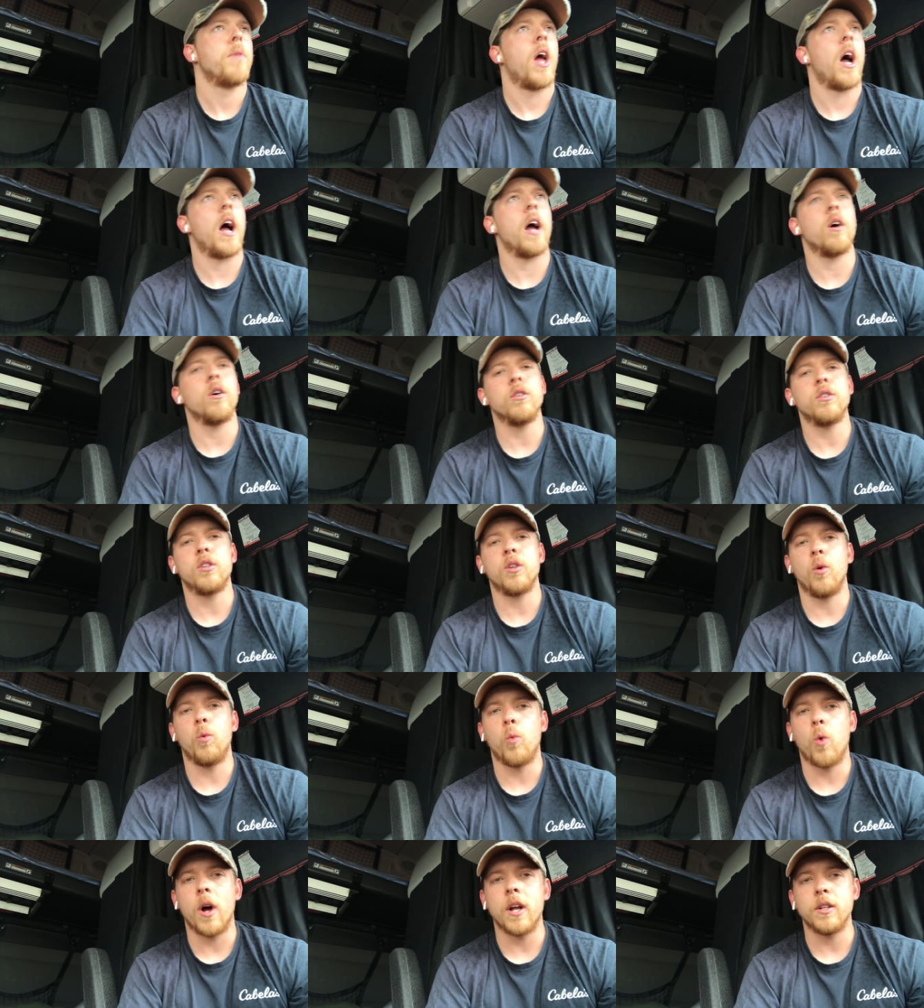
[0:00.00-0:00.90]
I also
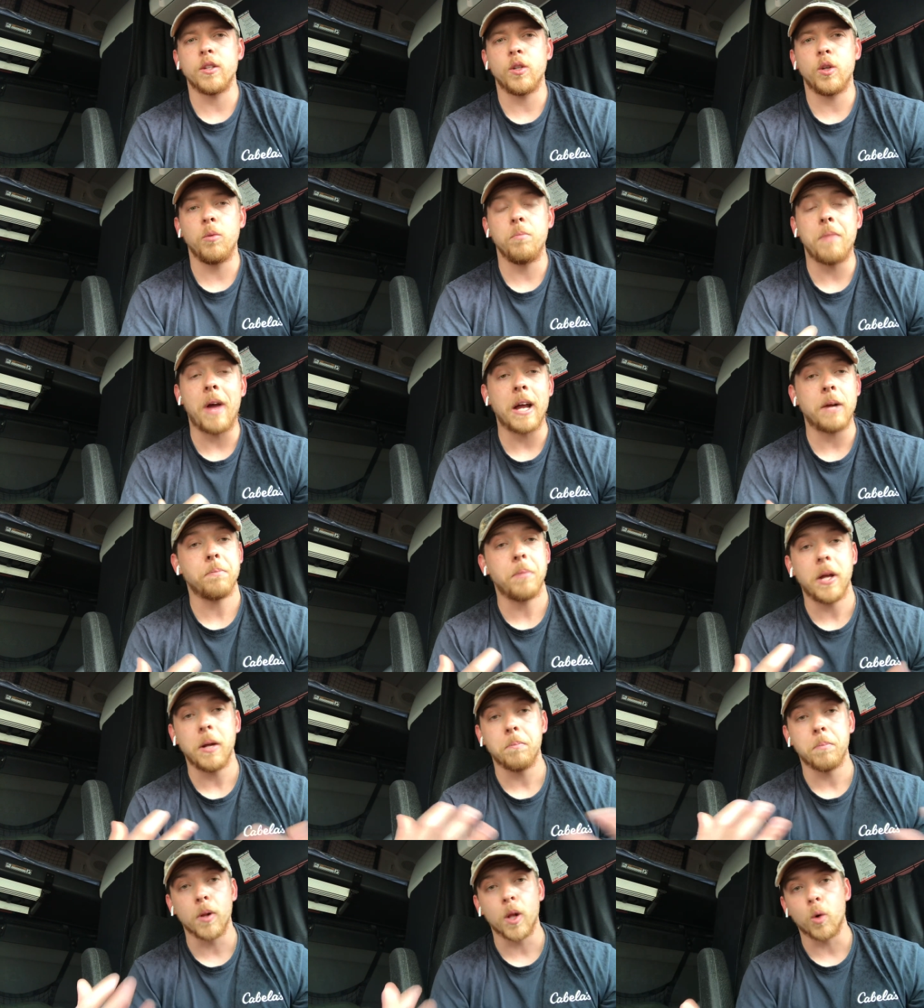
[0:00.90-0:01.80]
want to make
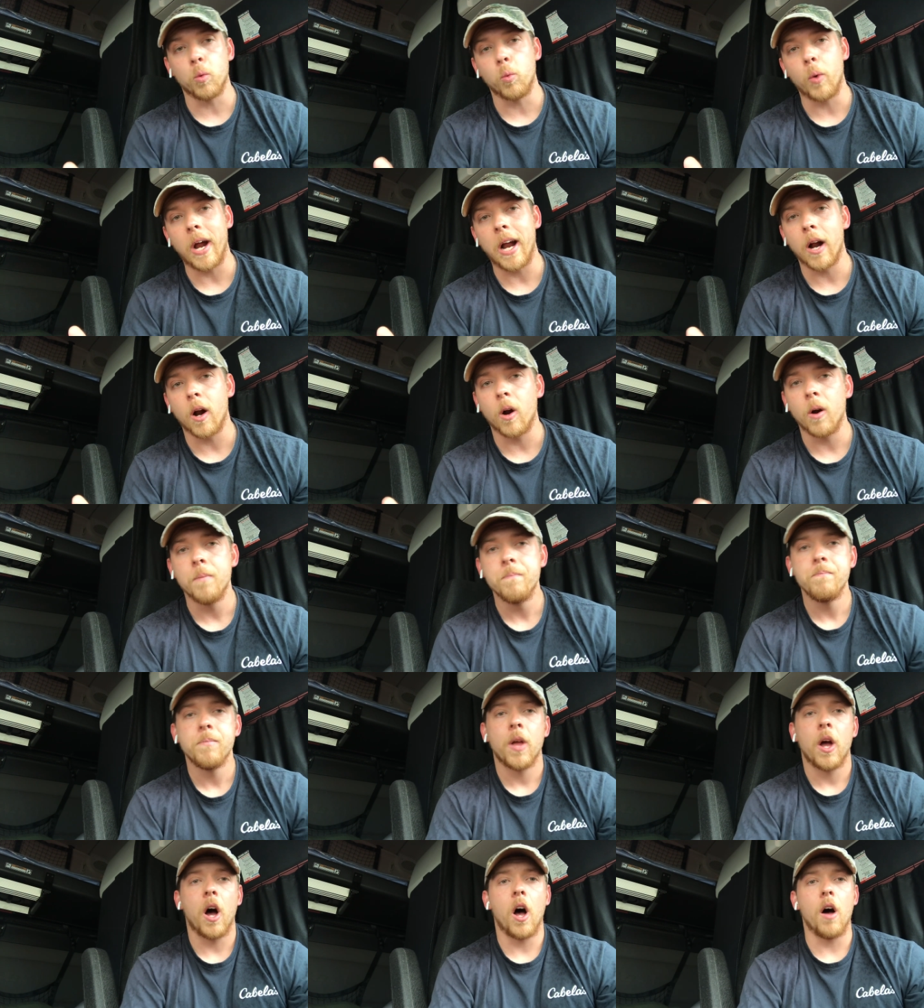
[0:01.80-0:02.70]
people aware
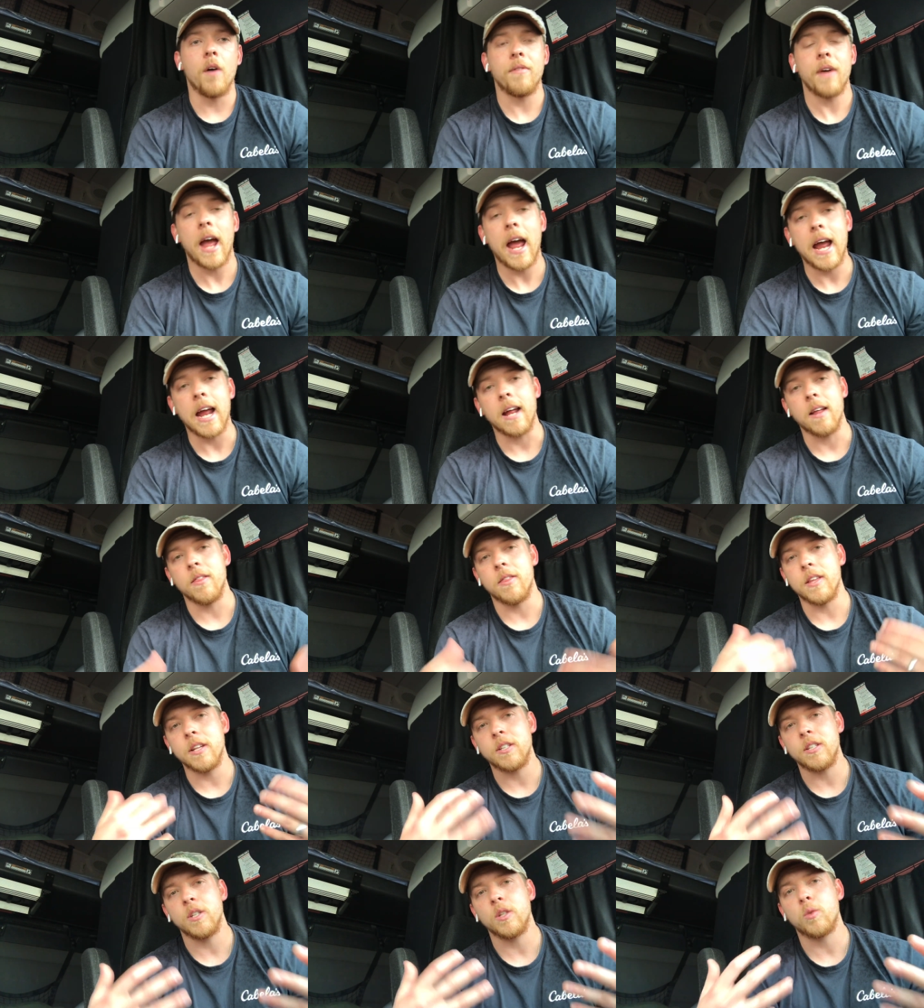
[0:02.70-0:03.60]
of hey,
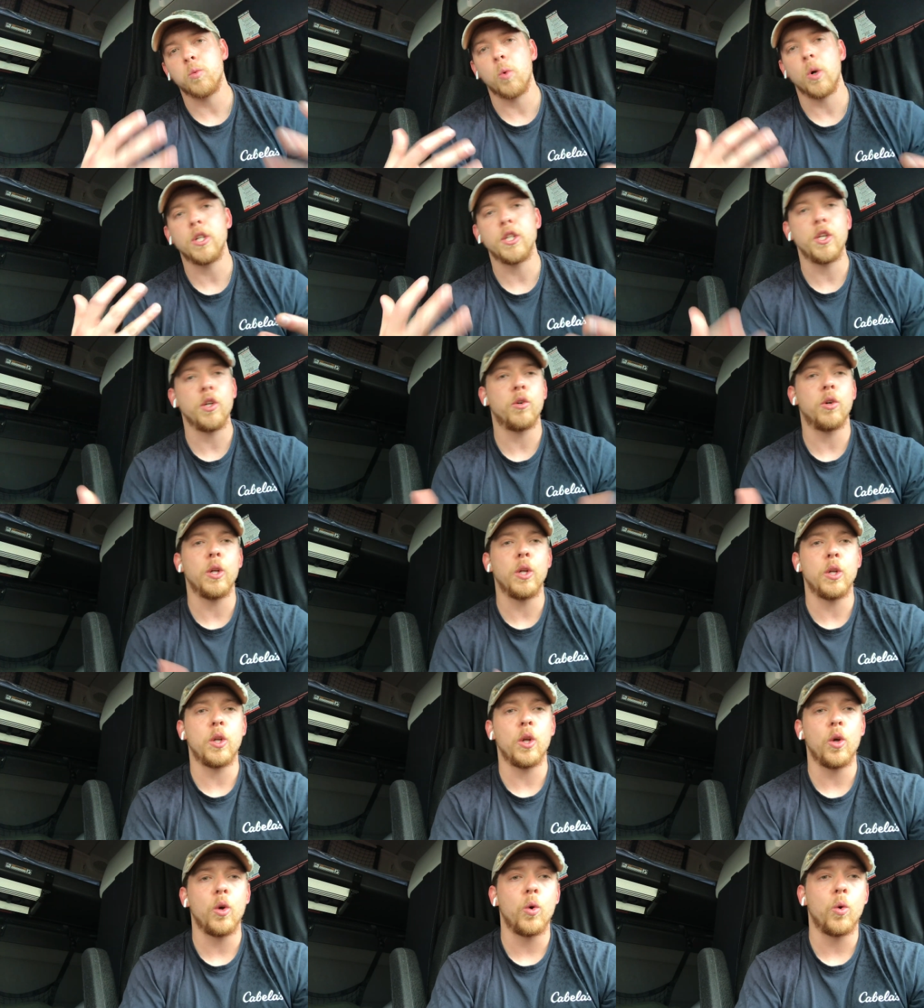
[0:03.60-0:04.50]
this is what you can
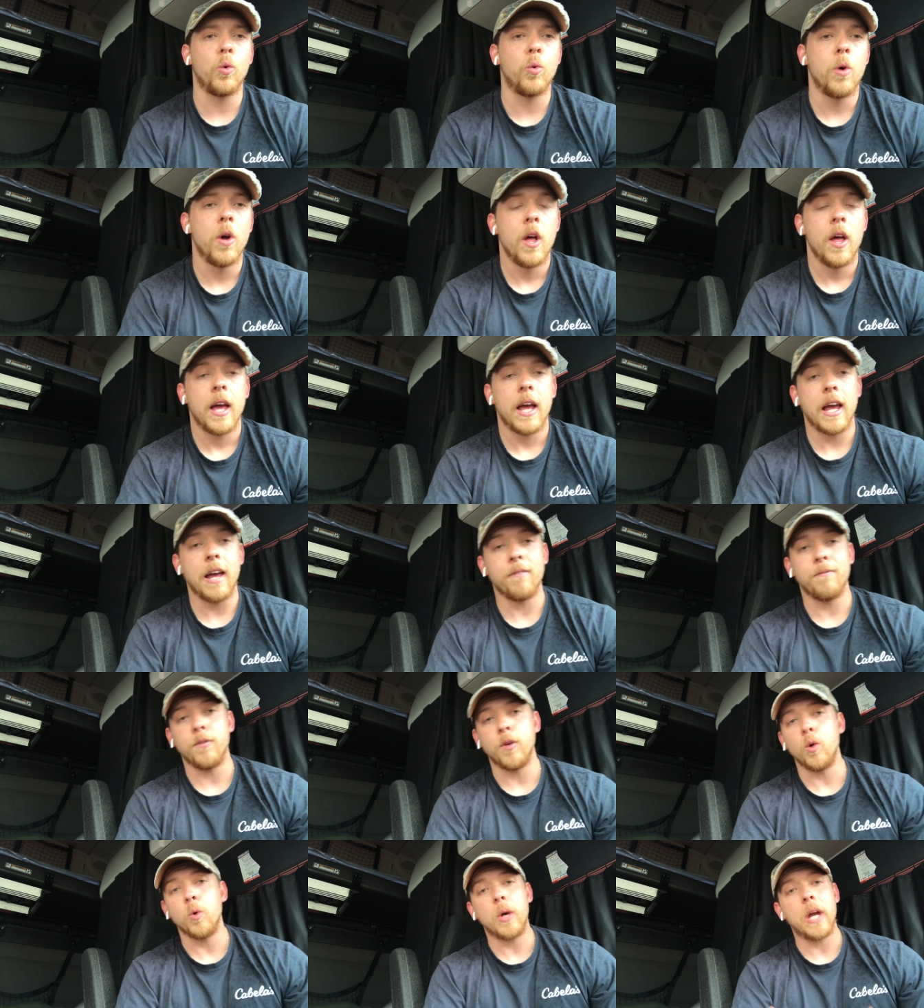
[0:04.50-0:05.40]
do if
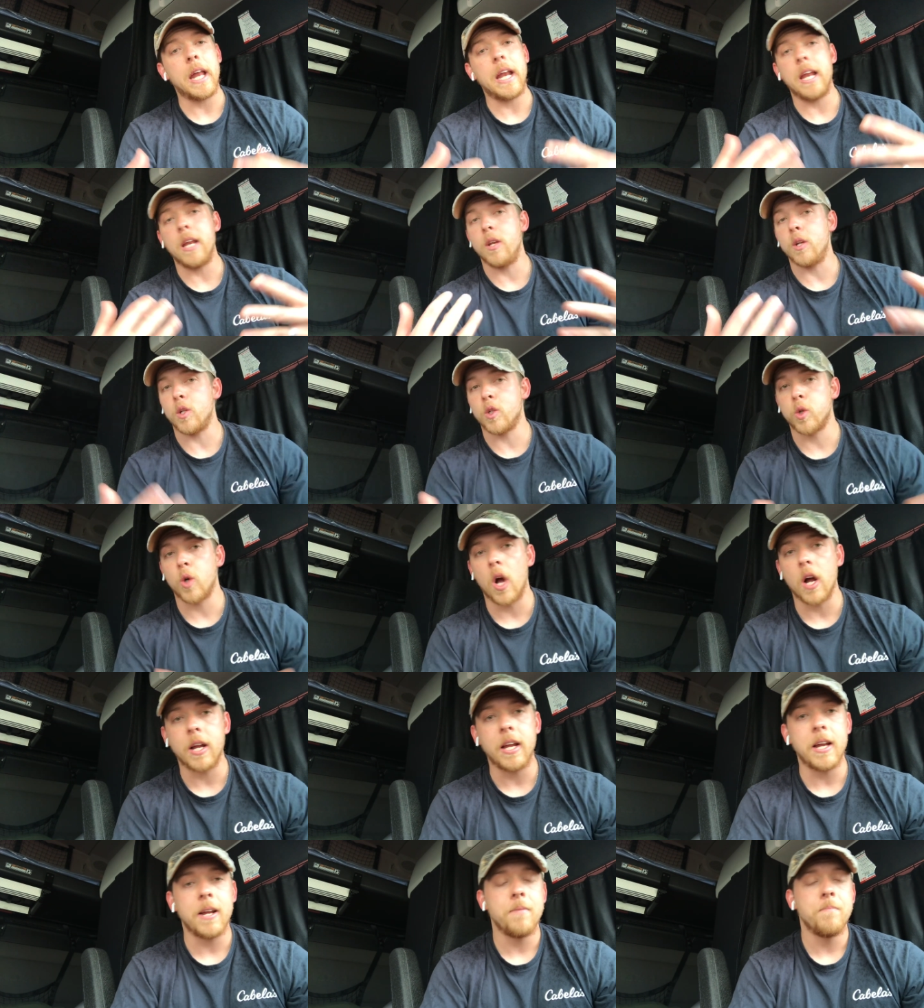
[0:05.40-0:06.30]
you get into
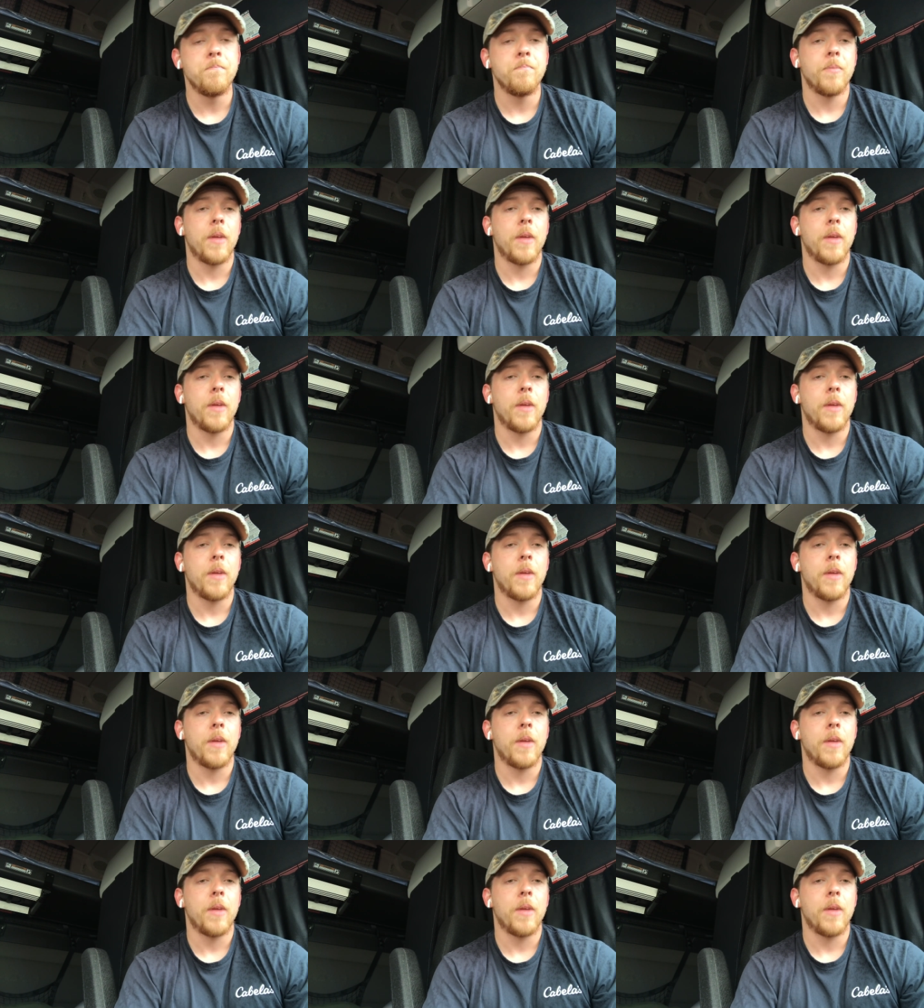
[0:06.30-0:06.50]
trucking,